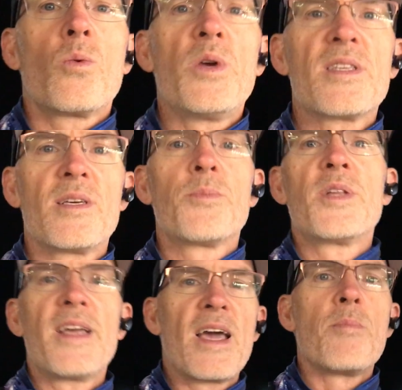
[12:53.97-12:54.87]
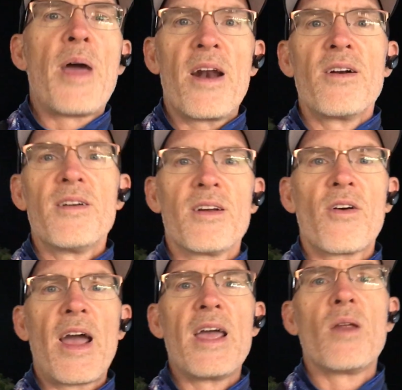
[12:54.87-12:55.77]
We simply get better, right?